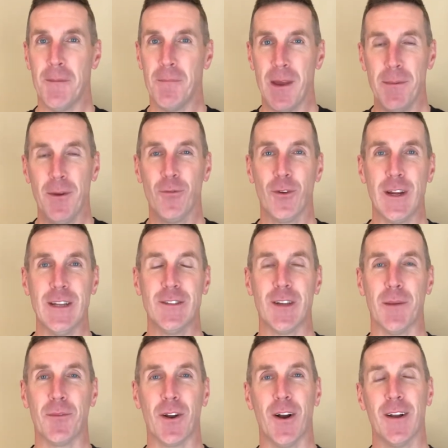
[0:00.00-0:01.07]
Maybe read
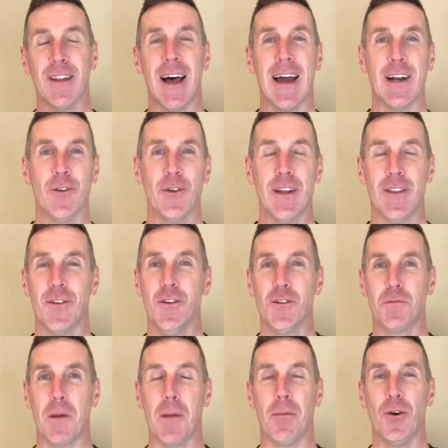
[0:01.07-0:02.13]
something online or read the
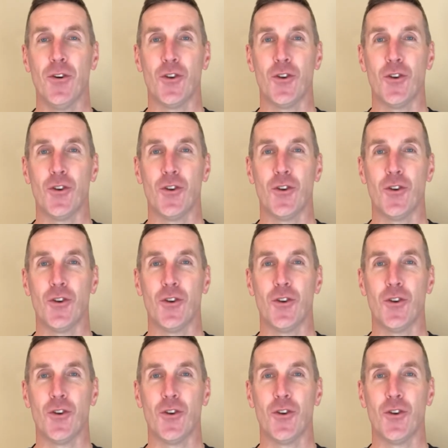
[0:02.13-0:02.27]
newspaper.